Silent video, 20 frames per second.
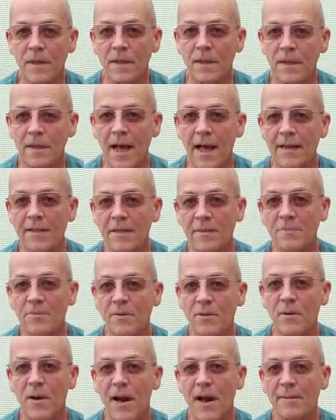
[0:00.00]
Like,
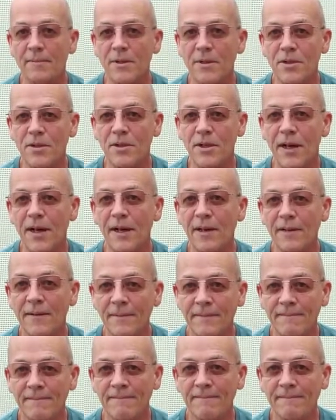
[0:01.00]
subscribe, and share.
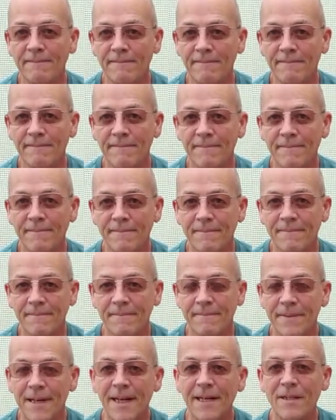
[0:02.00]

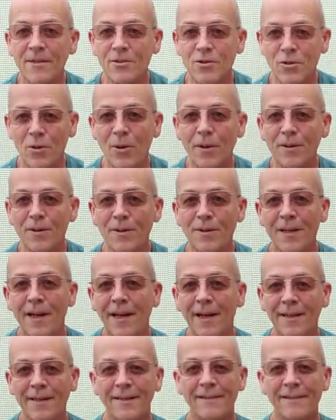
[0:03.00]
And enjoy your day.